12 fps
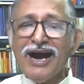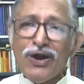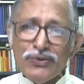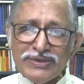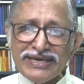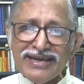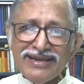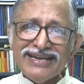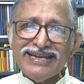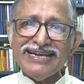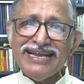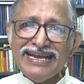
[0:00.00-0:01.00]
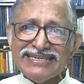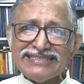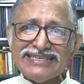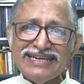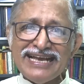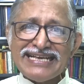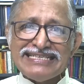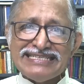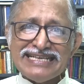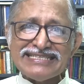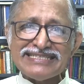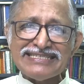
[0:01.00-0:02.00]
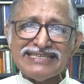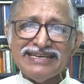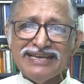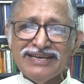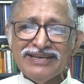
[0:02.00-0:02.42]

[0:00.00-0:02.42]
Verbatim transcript: How can a nation exist